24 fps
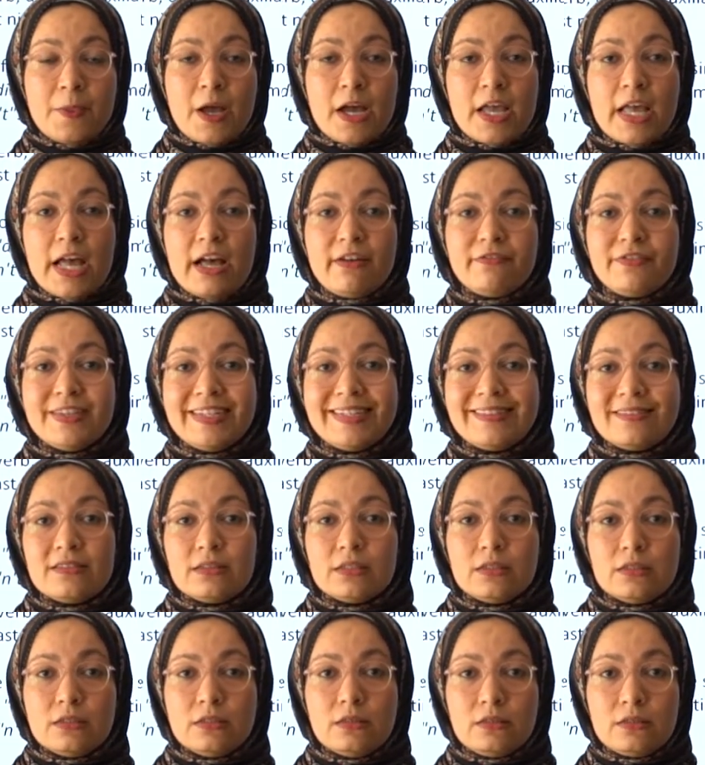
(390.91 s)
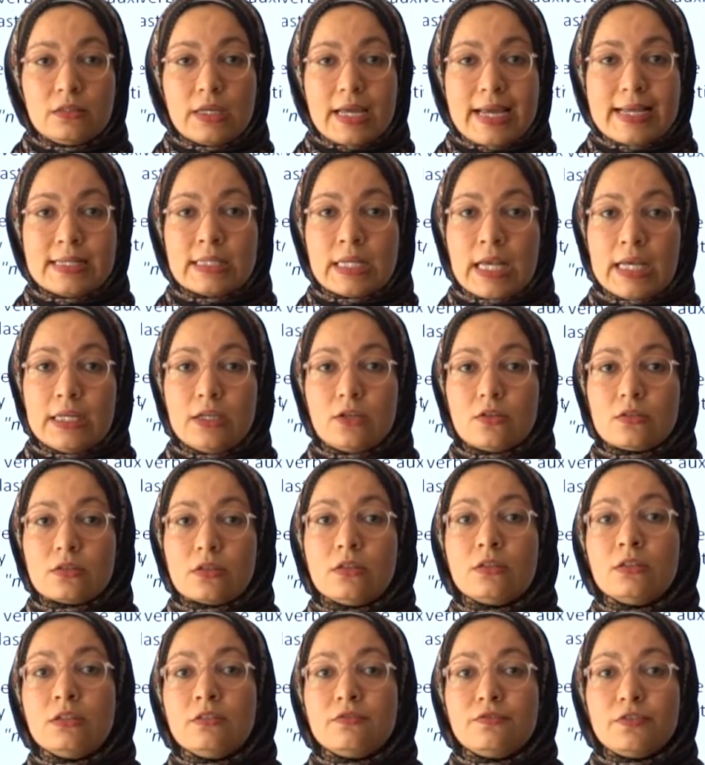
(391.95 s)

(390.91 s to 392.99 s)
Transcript: I have here didn't as an auxiliary